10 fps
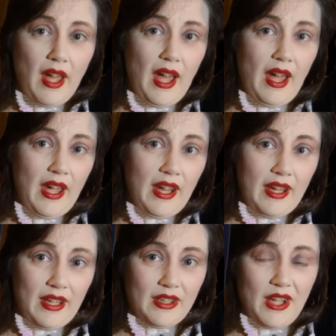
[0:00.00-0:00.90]

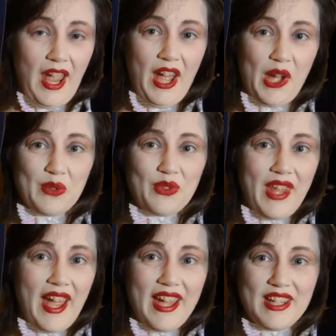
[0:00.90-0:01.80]
I have
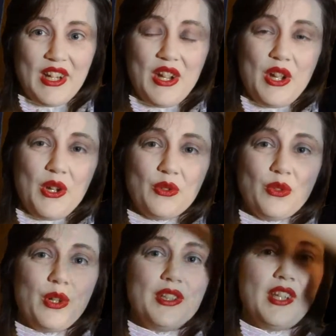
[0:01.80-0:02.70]
that
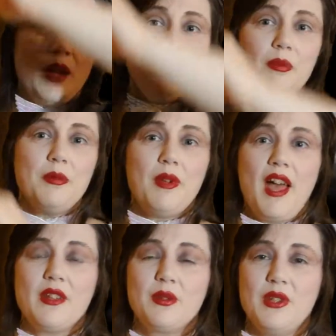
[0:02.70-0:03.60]
for times people
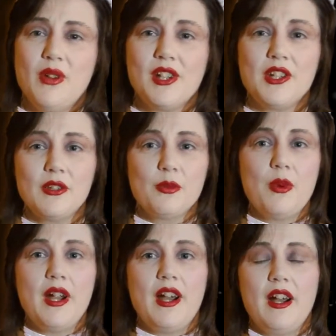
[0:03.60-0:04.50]
ask me questions
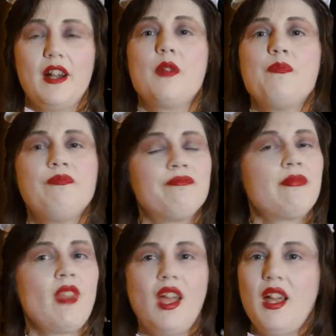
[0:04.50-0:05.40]
where
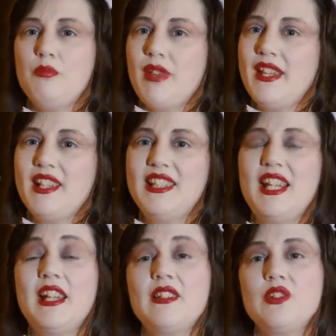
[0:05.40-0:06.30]
I blank on the
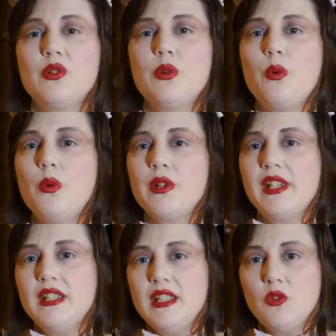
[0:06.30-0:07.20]
answer or
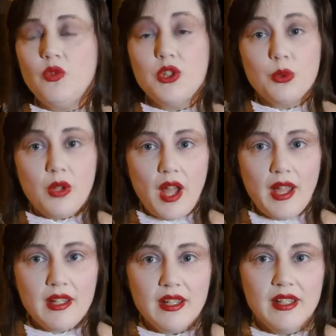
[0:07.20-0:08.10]
they need a visual
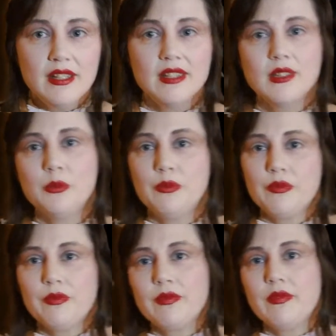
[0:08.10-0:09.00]
guide.
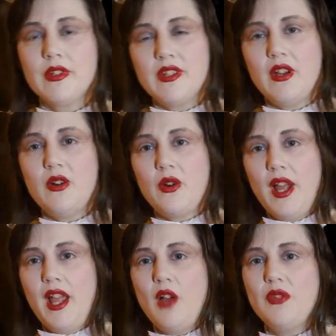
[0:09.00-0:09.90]
So I
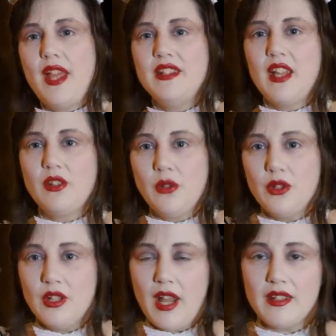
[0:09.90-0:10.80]
have that
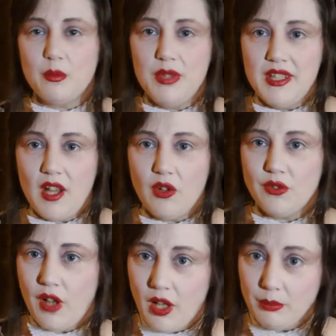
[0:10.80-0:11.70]
downloaded as a PDF
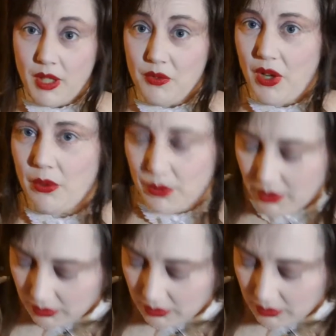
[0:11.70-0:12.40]
on my phone.